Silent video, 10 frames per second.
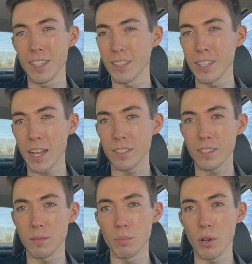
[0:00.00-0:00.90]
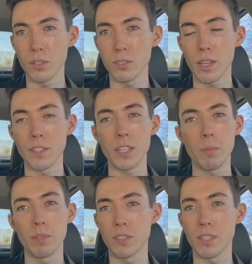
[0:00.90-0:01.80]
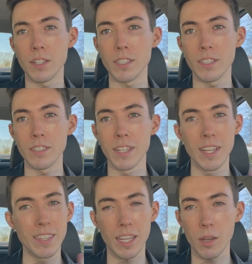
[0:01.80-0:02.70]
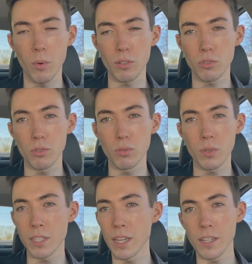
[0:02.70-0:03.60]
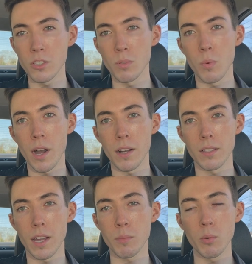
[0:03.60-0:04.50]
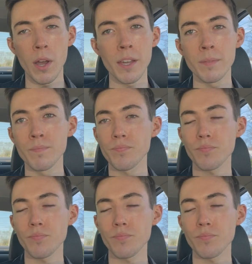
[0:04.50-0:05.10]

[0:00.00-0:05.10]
the decks and books and the type of studying that I want to engage in while I'm away,